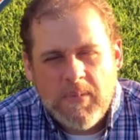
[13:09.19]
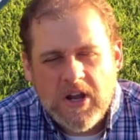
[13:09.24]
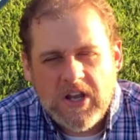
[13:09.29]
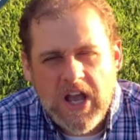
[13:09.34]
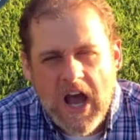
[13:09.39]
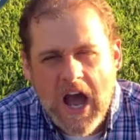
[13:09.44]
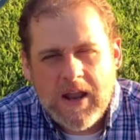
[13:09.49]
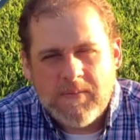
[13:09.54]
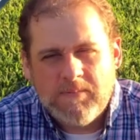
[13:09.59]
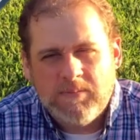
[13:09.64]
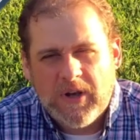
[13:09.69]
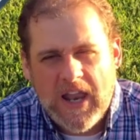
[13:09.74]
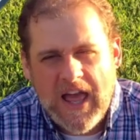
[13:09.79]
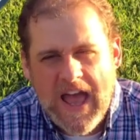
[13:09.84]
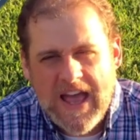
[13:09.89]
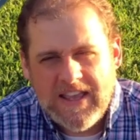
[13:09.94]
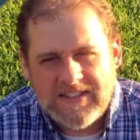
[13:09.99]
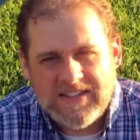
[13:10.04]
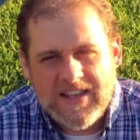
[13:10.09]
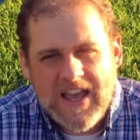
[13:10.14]
But God
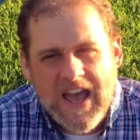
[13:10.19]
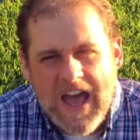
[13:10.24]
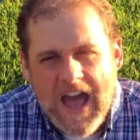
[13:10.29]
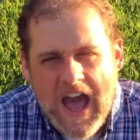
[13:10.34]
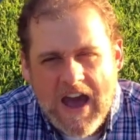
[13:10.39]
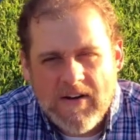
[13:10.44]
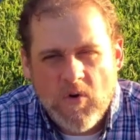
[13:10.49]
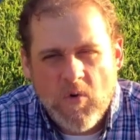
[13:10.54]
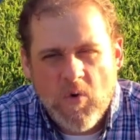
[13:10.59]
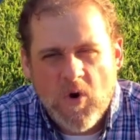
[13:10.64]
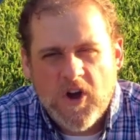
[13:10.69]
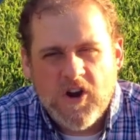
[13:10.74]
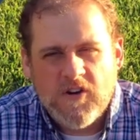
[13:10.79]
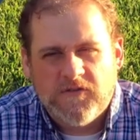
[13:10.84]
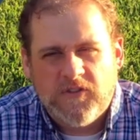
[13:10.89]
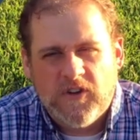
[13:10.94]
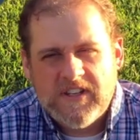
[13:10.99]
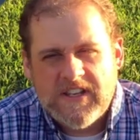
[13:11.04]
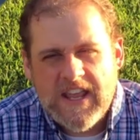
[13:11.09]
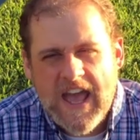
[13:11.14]
bless, have a
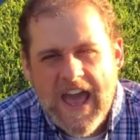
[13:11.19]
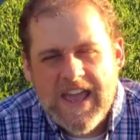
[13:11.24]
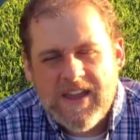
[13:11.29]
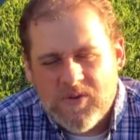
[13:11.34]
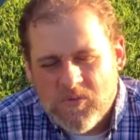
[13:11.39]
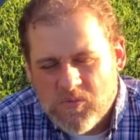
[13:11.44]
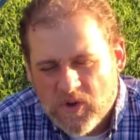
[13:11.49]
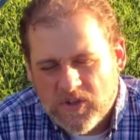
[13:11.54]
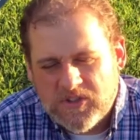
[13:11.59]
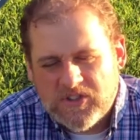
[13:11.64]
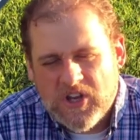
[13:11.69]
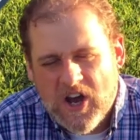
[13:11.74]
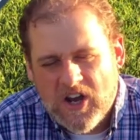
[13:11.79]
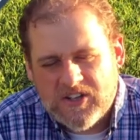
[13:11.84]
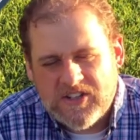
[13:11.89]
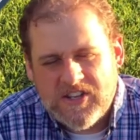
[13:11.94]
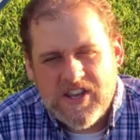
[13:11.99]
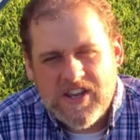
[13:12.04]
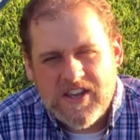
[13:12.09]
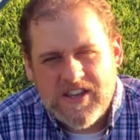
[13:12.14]
wonderful day, and we'll
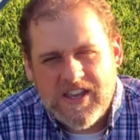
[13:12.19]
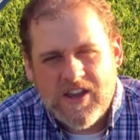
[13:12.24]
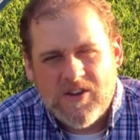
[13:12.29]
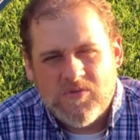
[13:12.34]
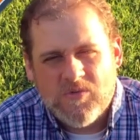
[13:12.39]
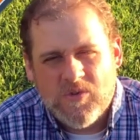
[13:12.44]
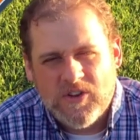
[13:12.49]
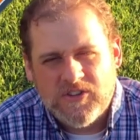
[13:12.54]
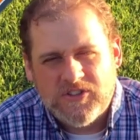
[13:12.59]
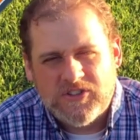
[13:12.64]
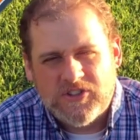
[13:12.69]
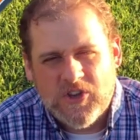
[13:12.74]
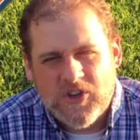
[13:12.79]
talk to you again real